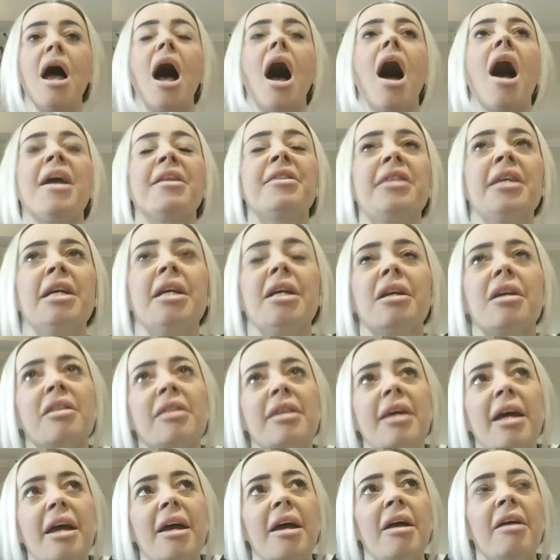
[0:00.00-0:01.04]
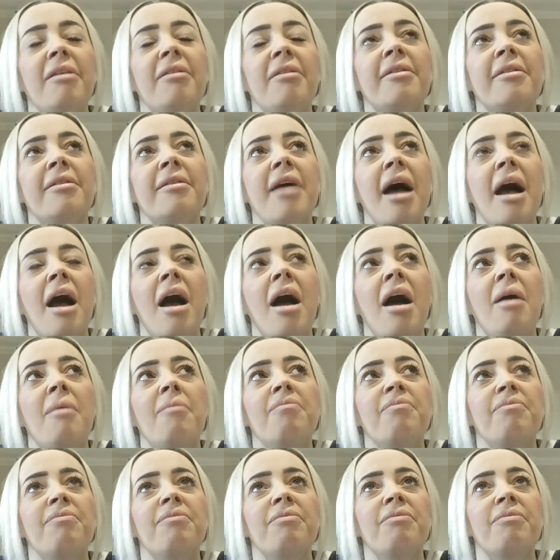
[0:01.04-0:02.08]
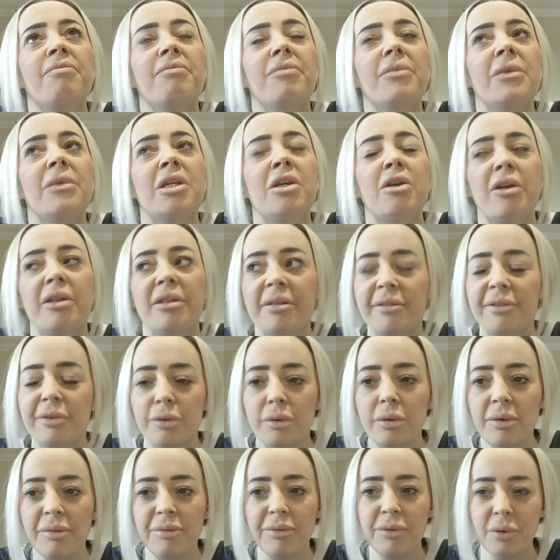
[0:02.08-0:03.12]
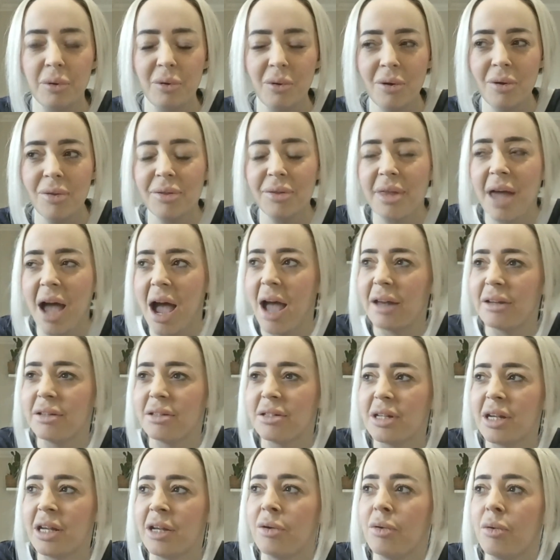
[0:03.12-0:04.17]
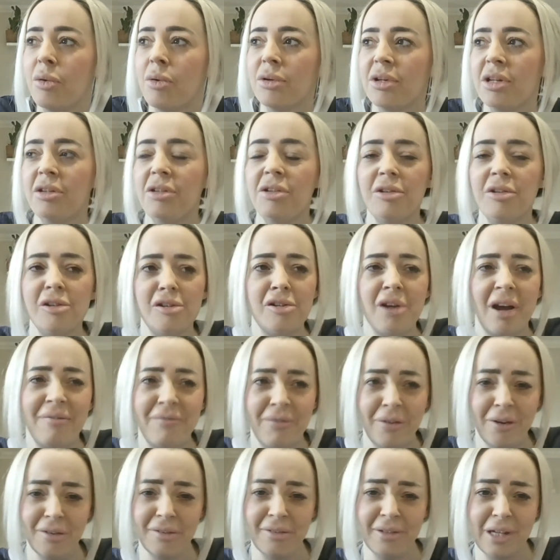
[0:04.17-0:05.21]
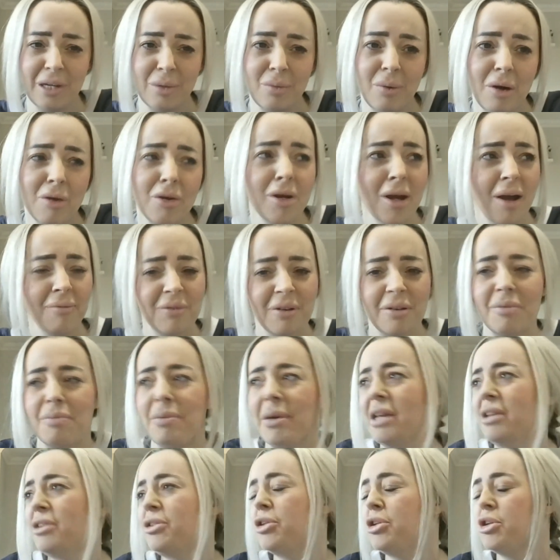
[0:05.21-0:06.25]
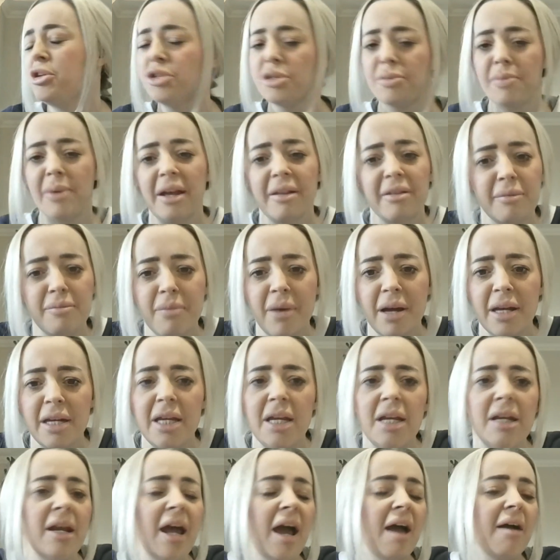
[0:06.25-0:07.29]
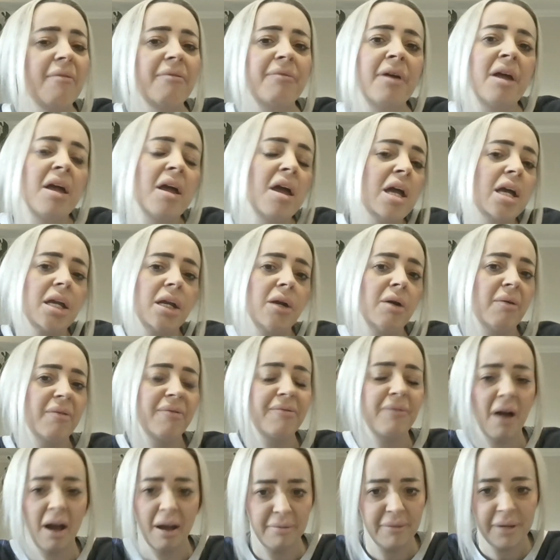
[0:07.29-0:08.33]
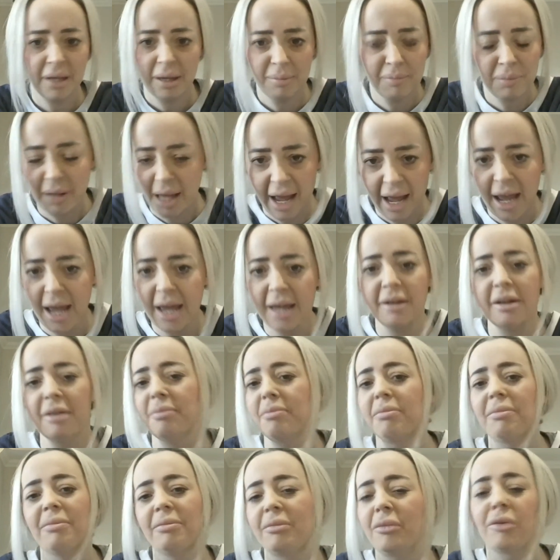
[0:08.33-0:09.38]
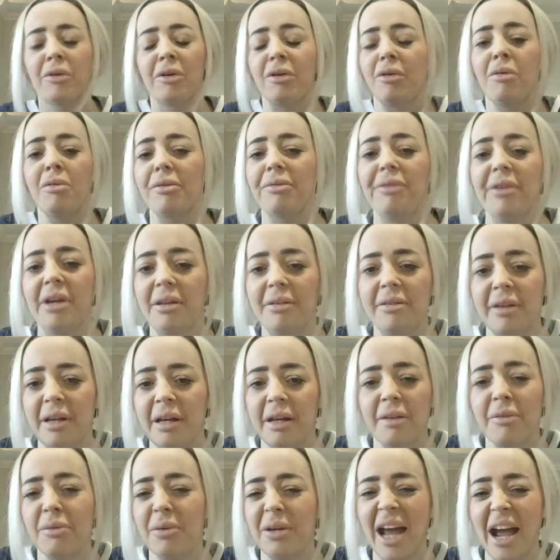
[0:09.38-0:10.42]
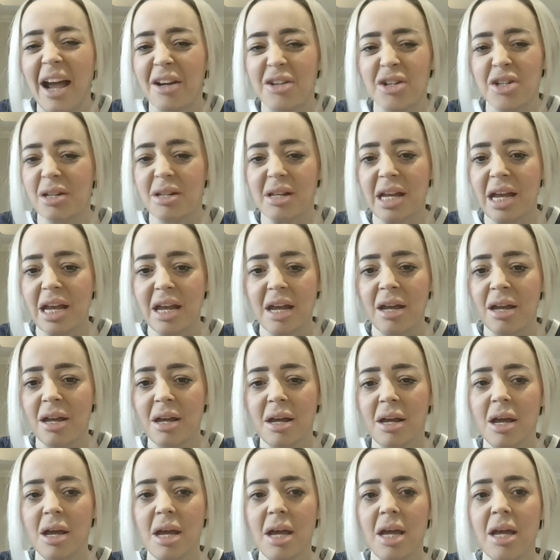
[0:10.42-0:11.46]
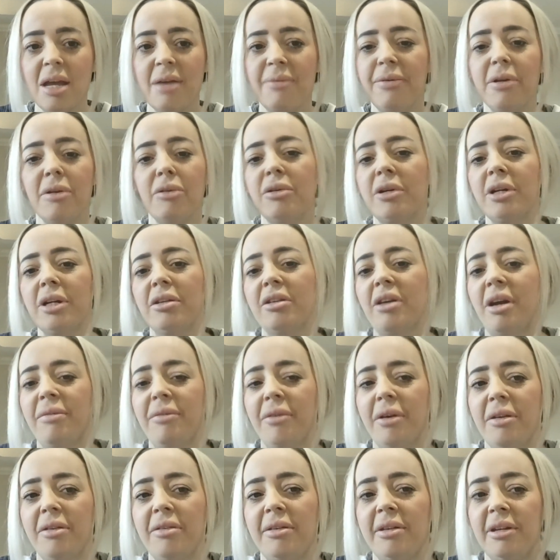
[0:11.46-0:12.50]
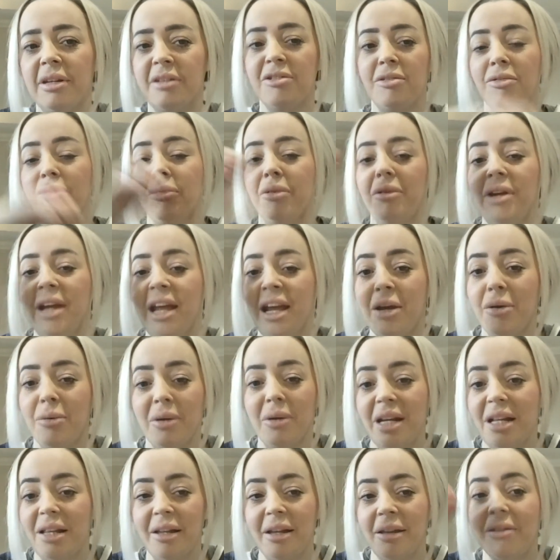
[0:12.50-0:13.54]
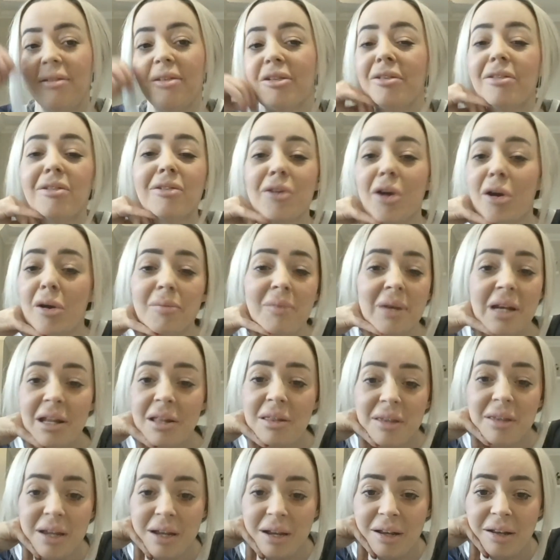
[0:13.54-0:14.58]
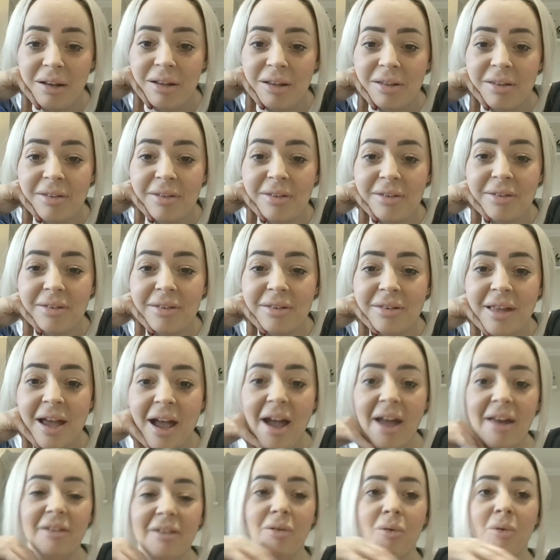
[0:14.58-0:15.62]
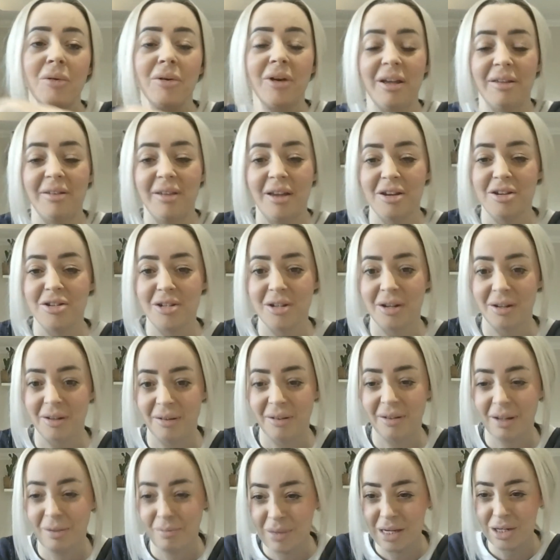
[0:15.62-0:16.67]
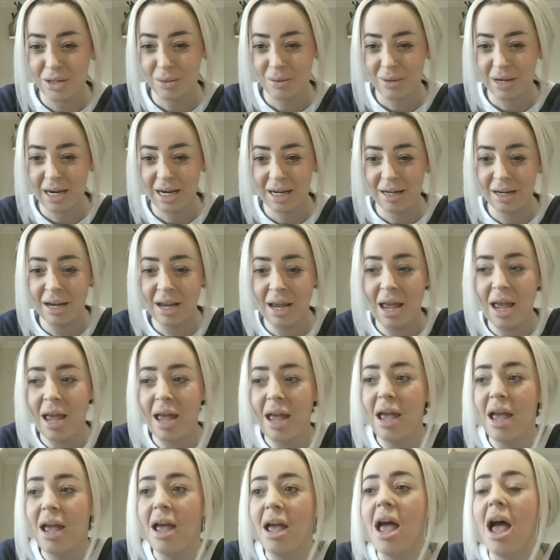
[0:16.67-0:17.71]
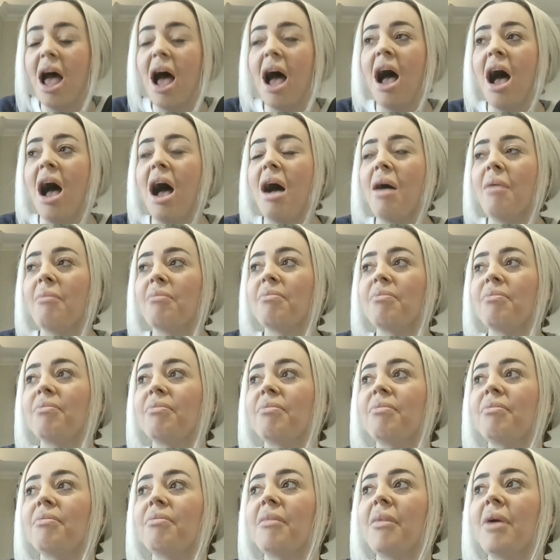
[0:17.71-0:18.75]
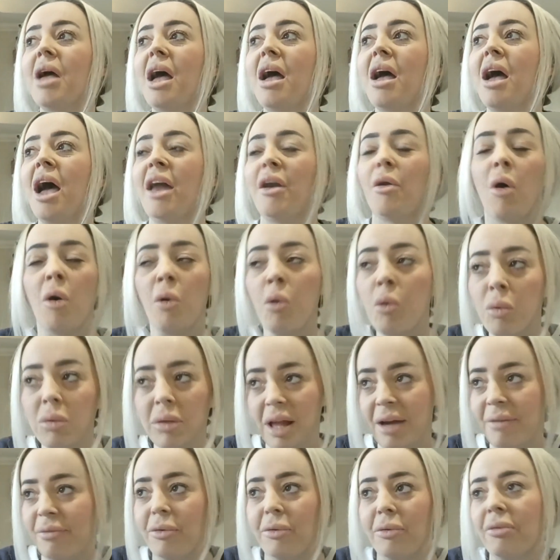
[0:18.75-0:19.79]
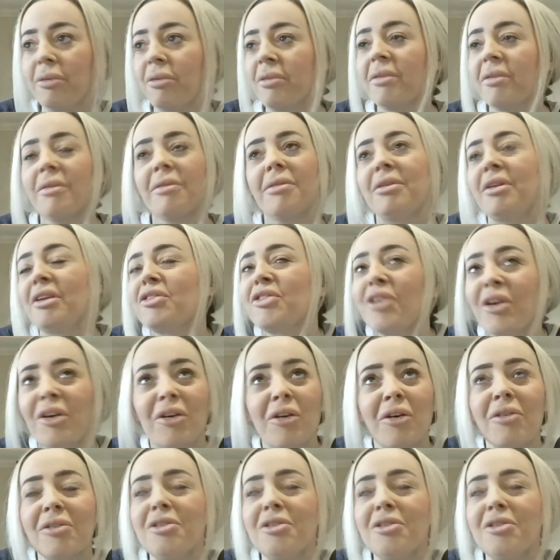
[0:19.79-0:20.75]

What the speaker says: I think there's, this school of thought that in order to do diversity well, you have to spend huge amounts of money and have, a 5-year plan and all of these things, when actually, if you look at diversity through an equity lens, there are so many things that organizations can be doing at all levels that don't cost